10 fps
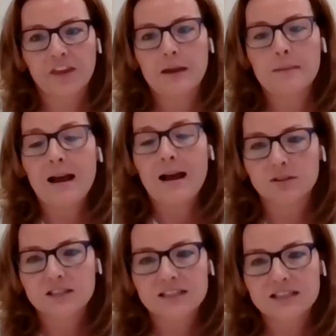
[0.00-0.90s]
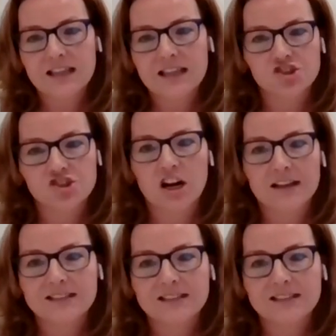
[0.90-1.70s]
monthly amounts into that